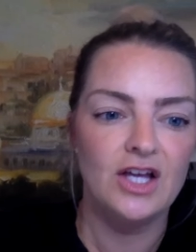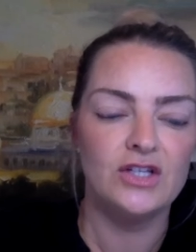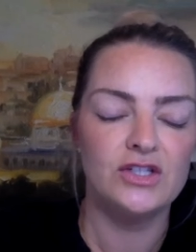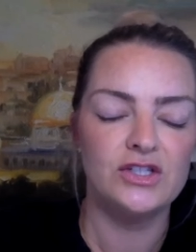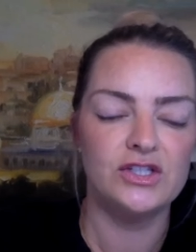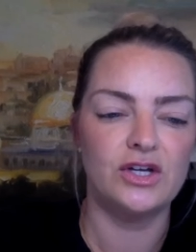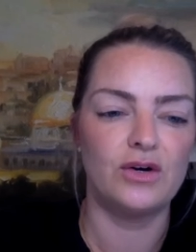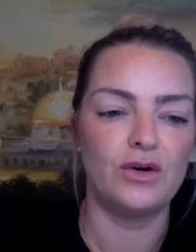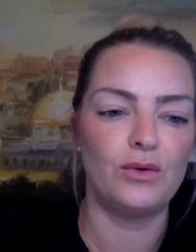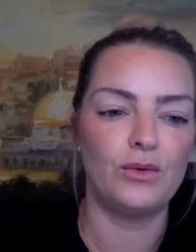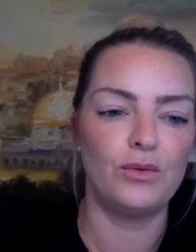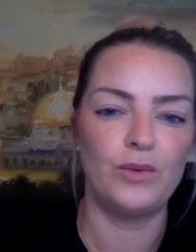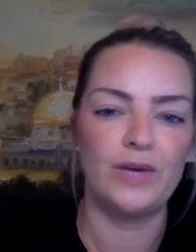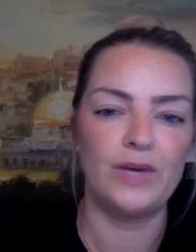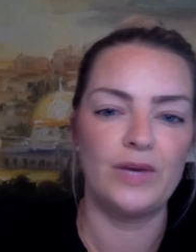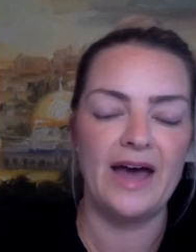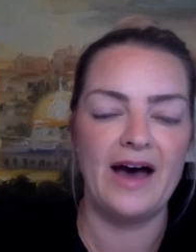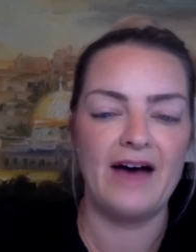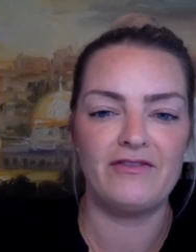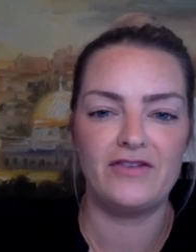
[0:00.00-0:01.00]
So we
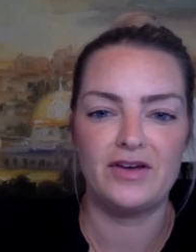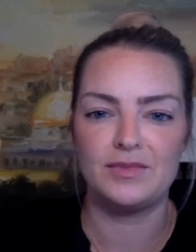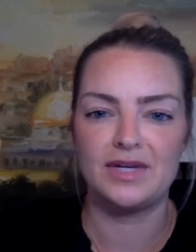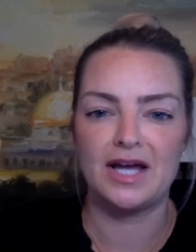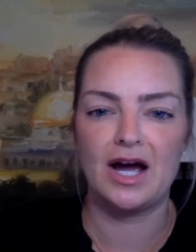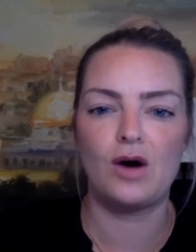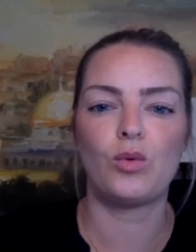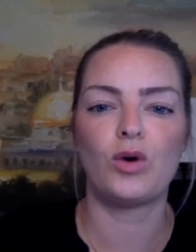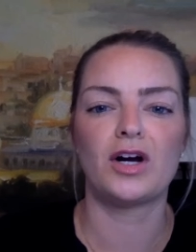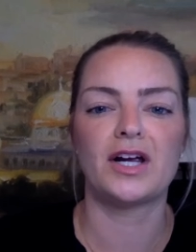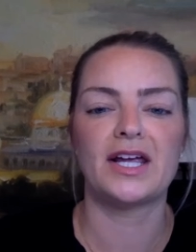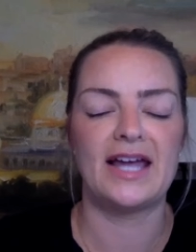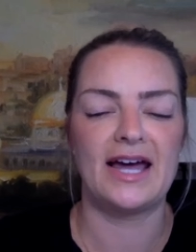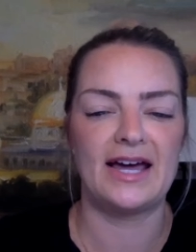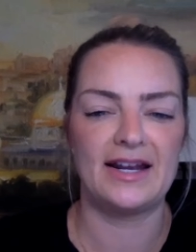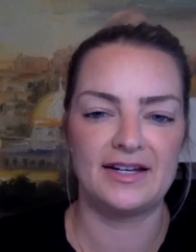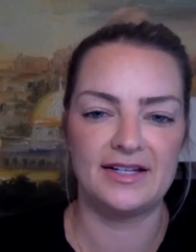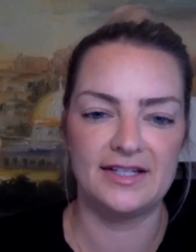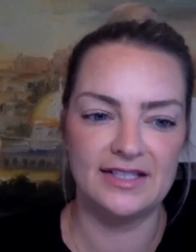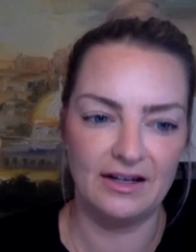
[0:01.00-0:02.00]
have him now working
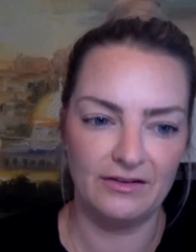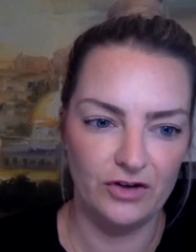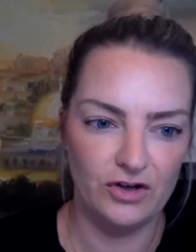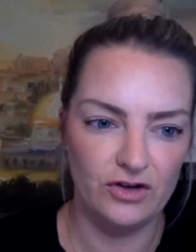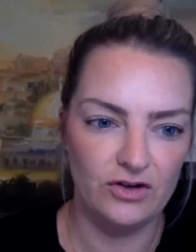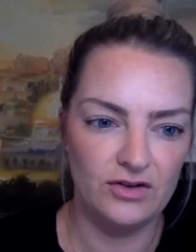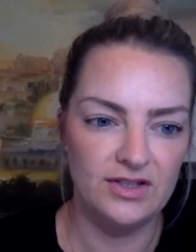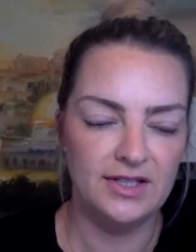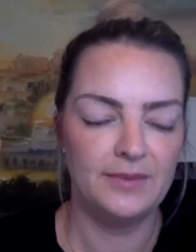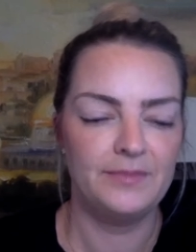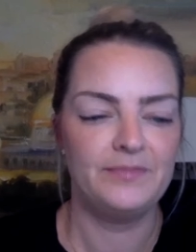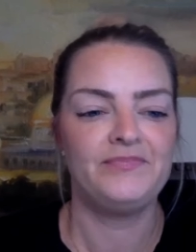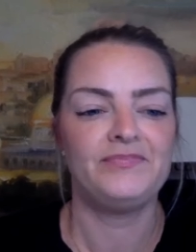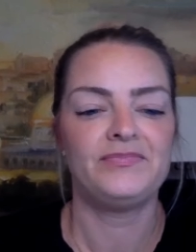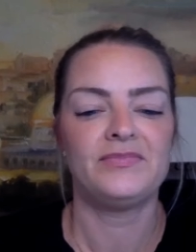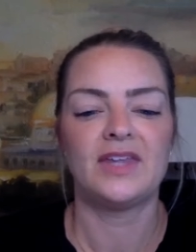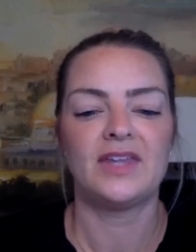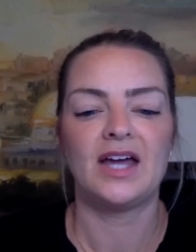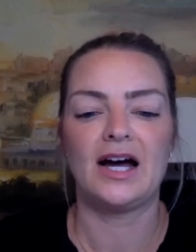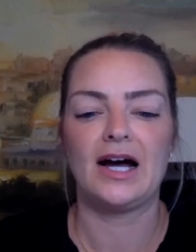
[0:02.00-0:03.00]
at Endeavors,
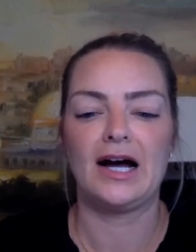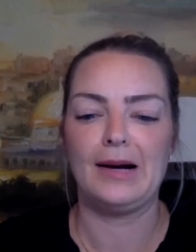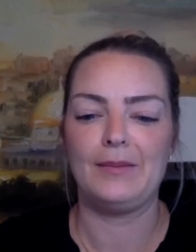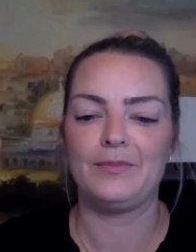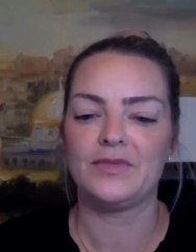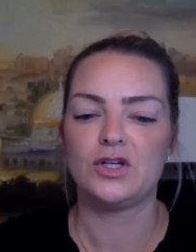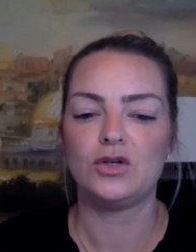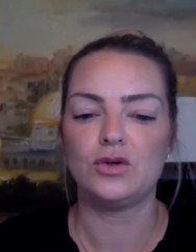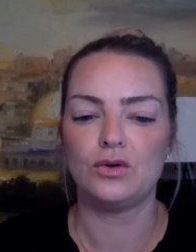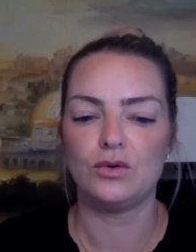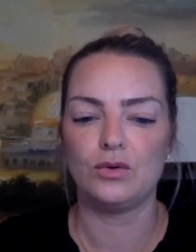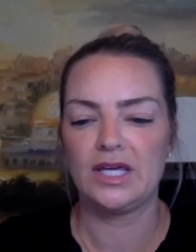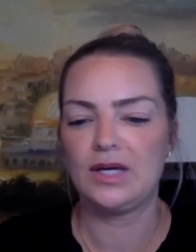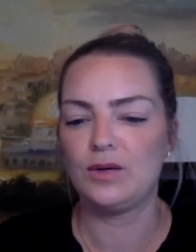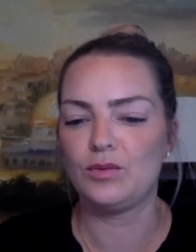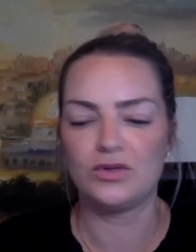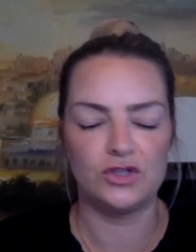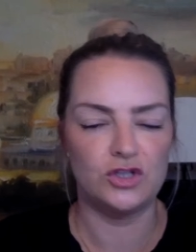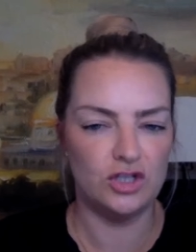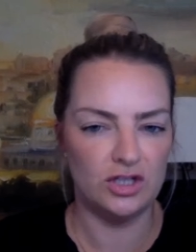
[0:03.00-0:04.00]
um, who
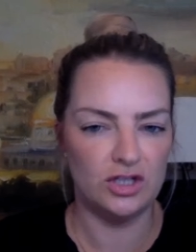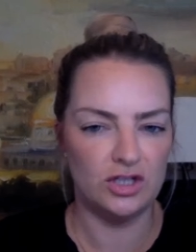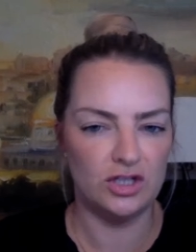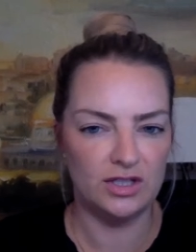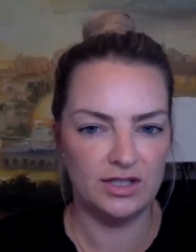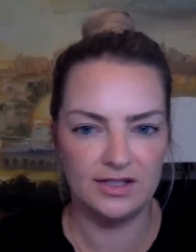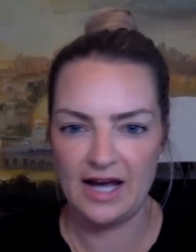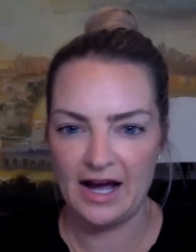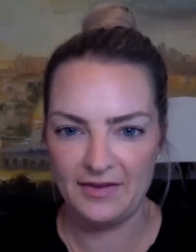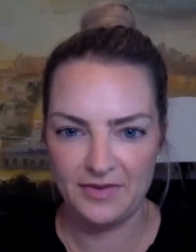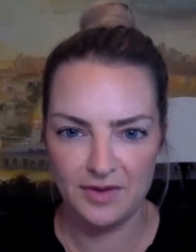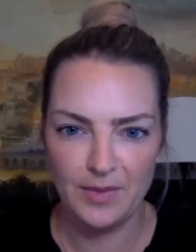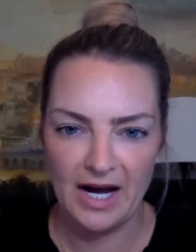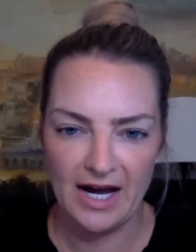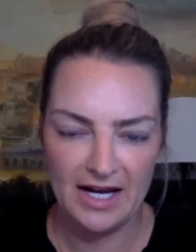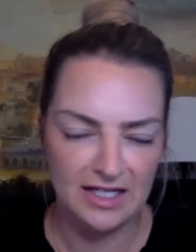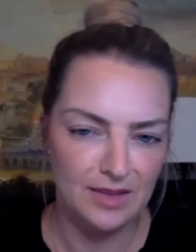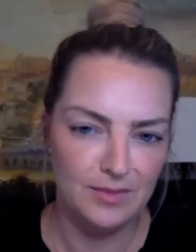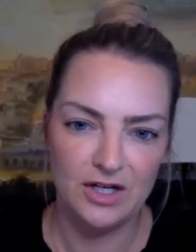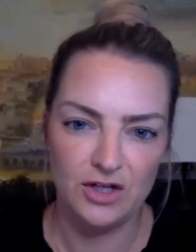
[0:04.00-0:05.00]
he was just at the
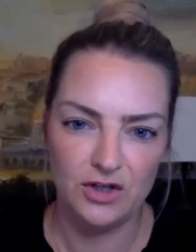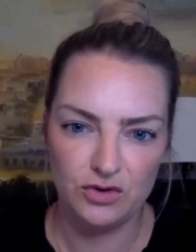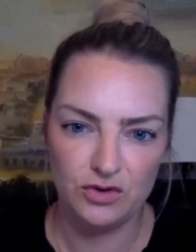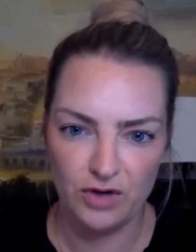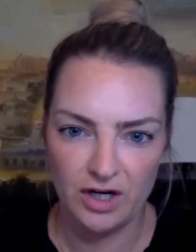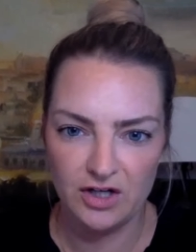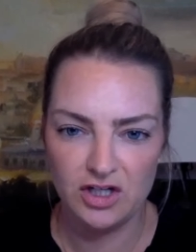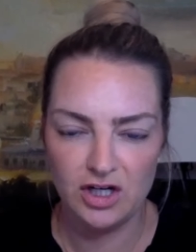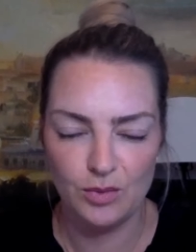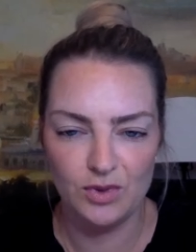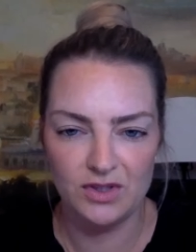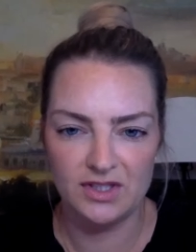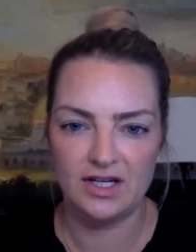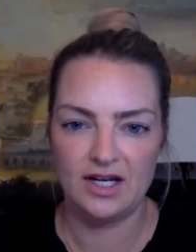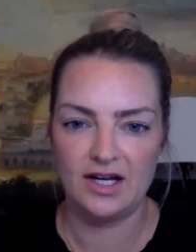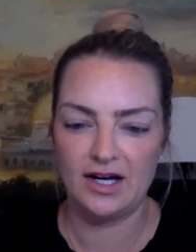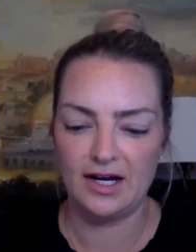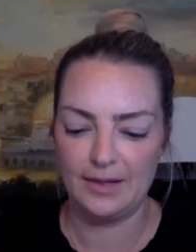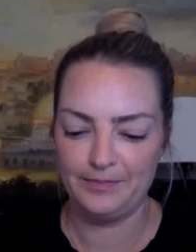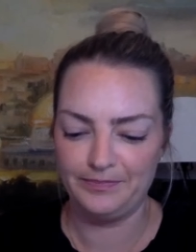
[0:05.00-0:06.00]
Biden administration, was
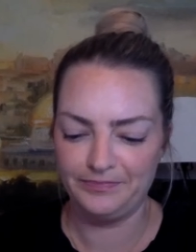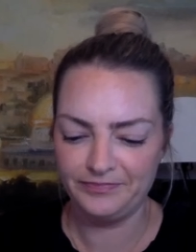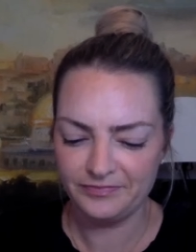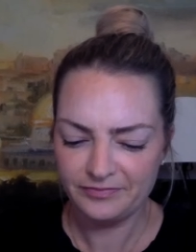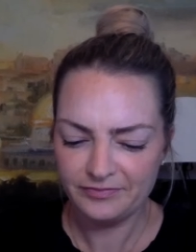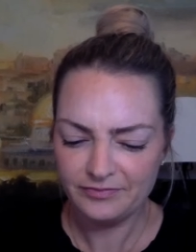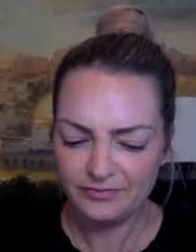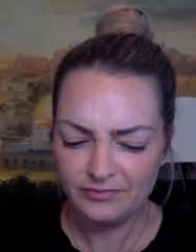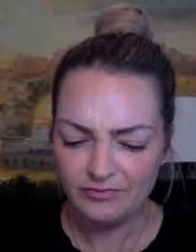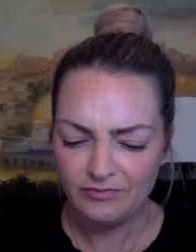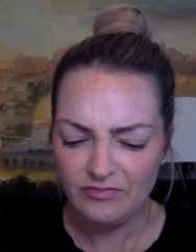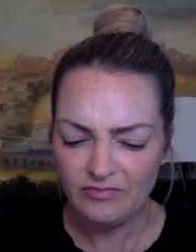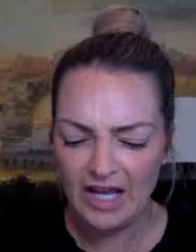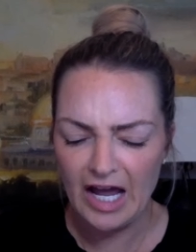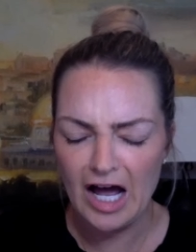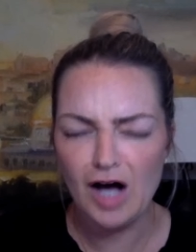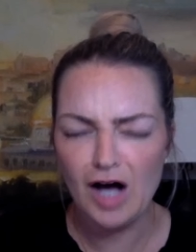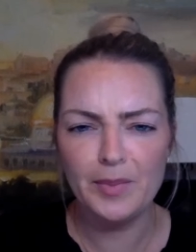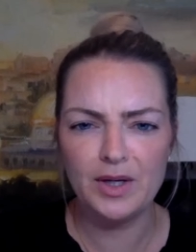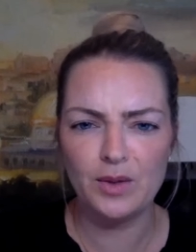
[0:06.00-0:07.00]
um,
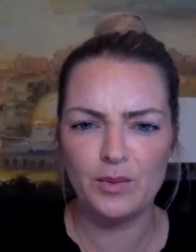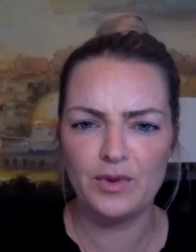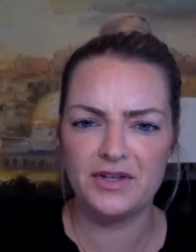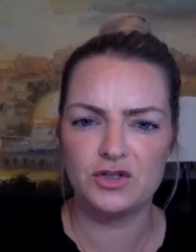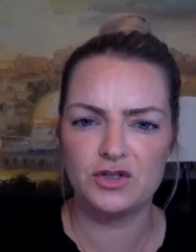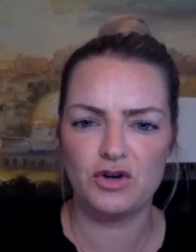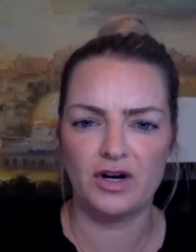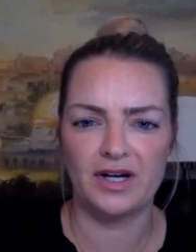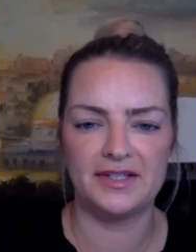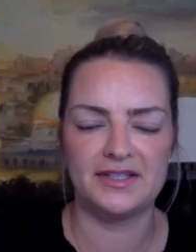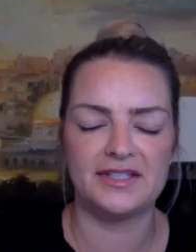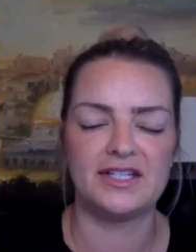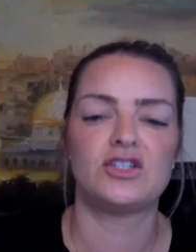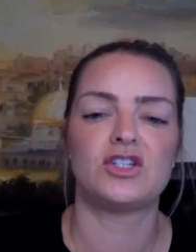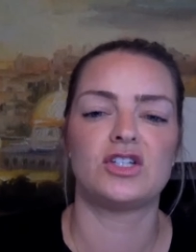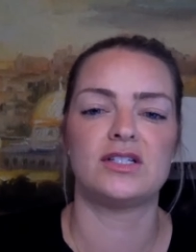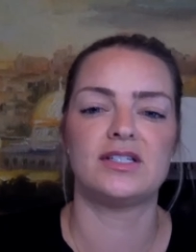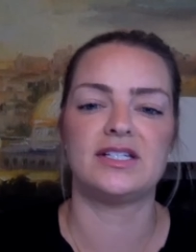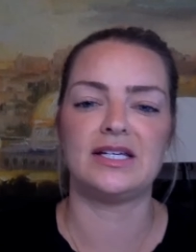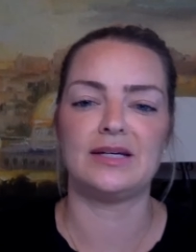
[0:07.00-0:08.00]
helping with the
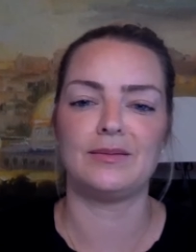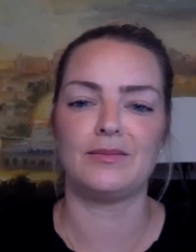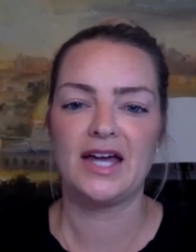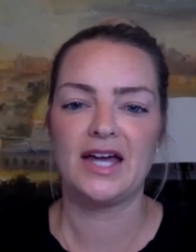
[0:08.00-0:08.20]
transition team